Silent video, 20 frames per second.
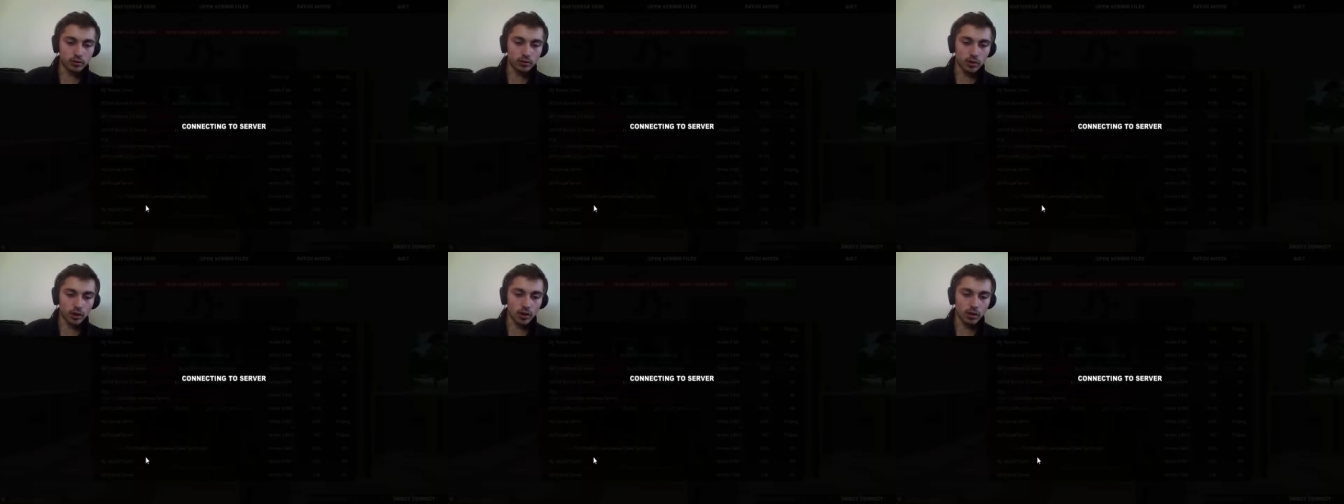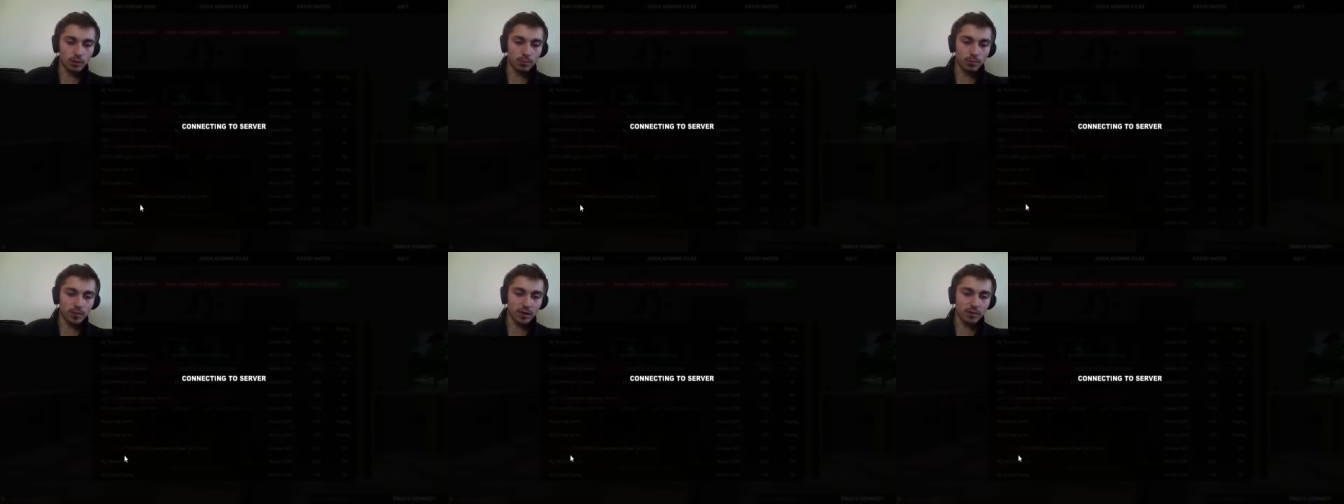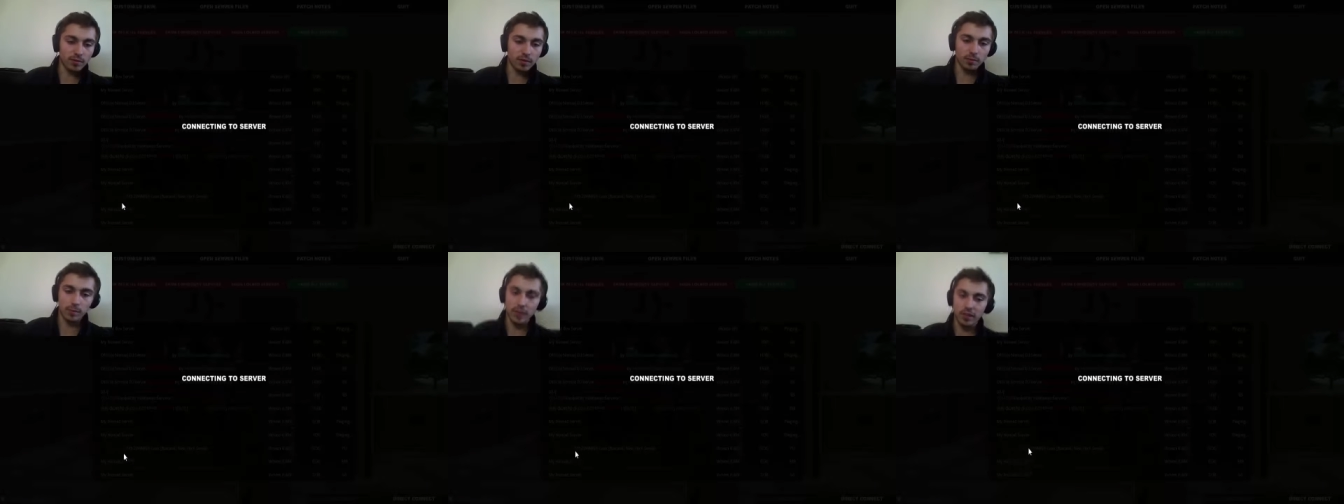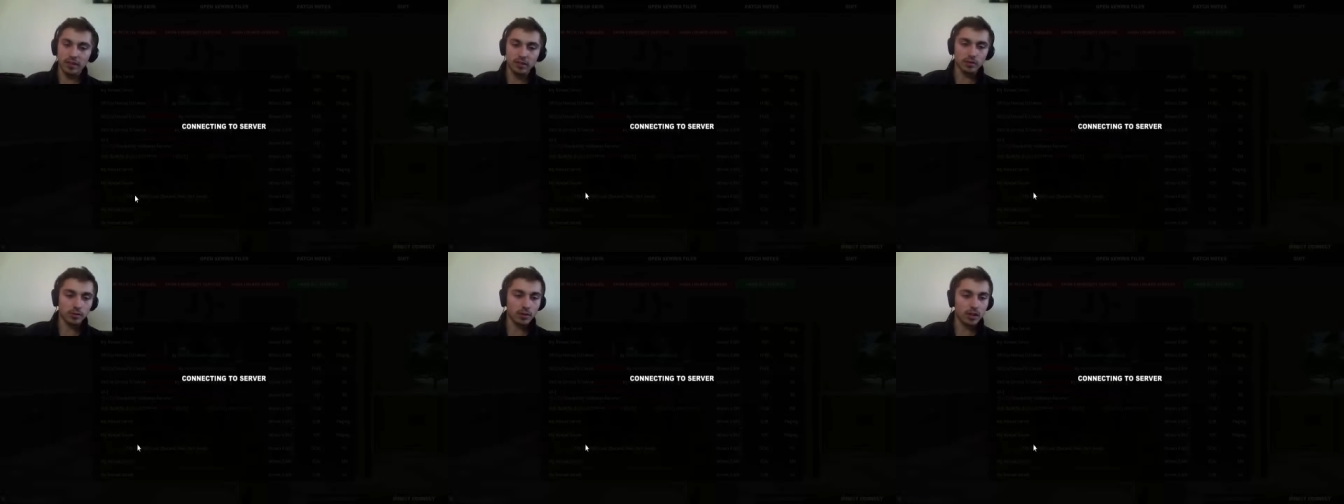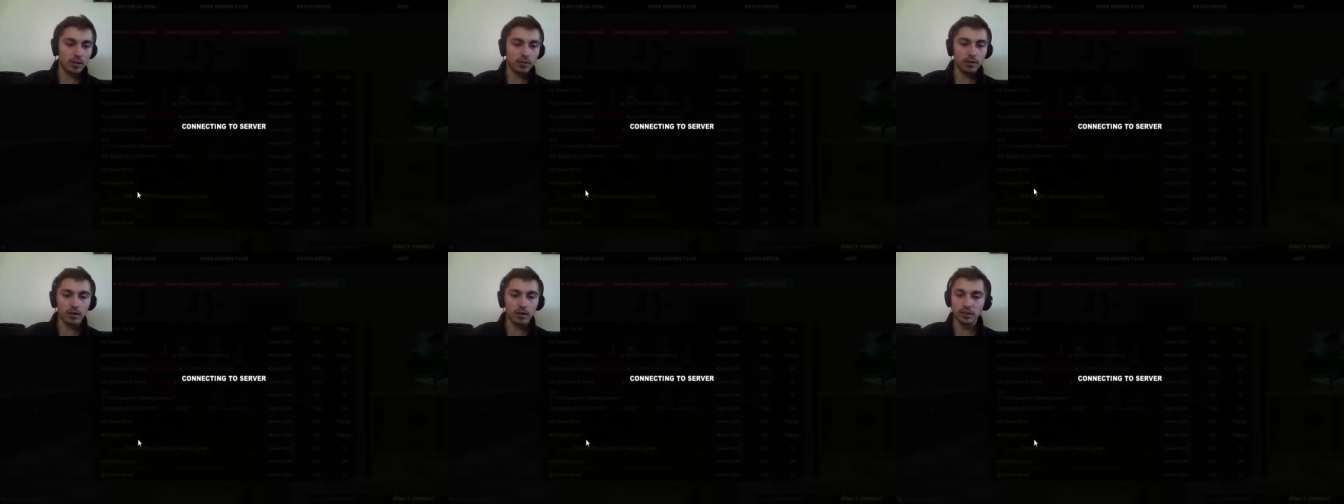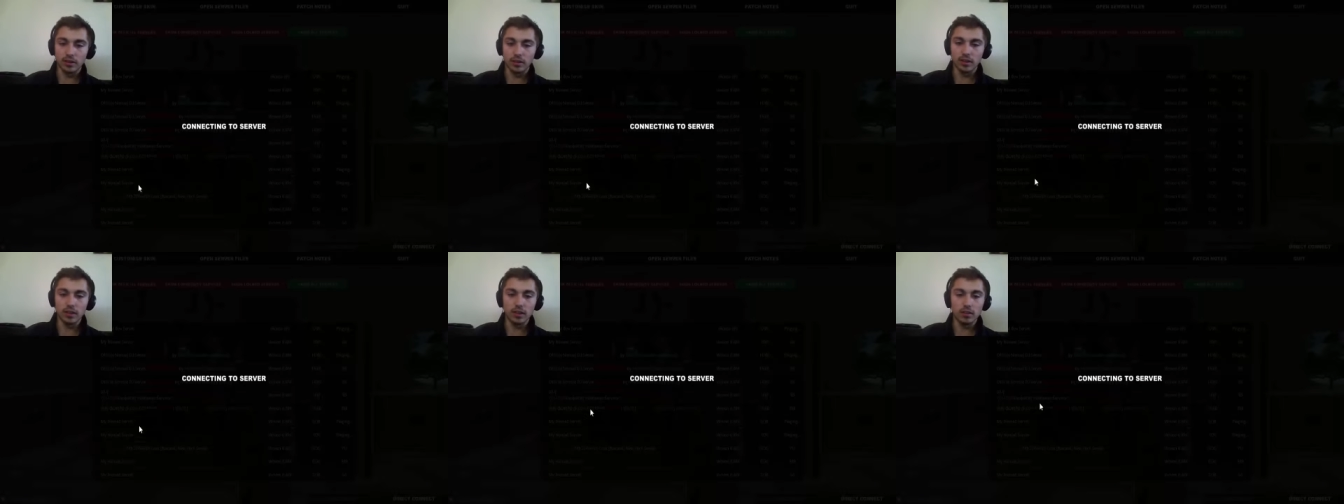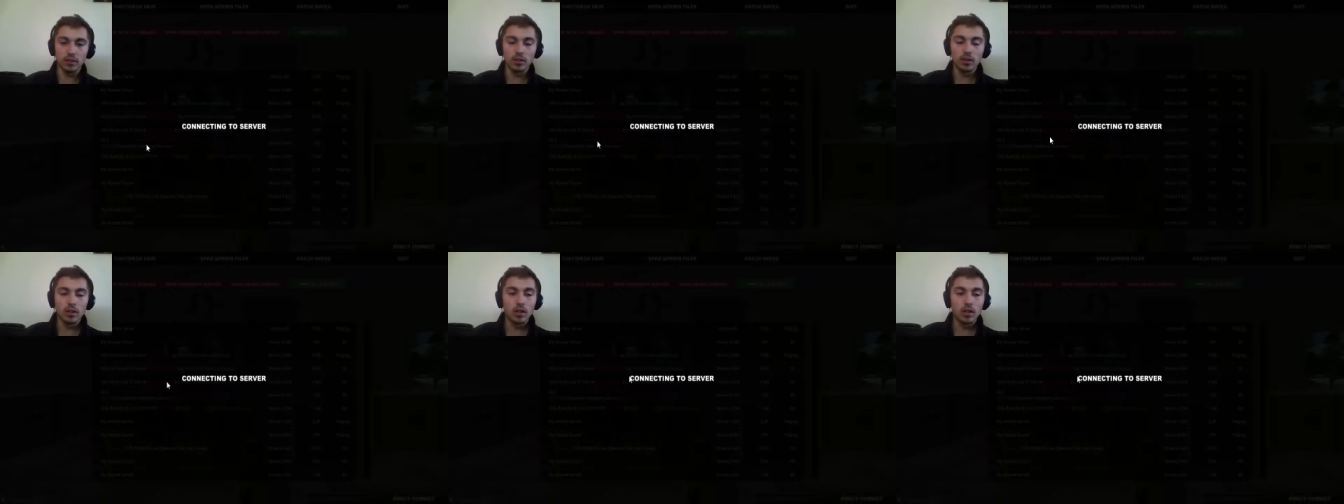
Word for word: oh, PvP revival. I don't know.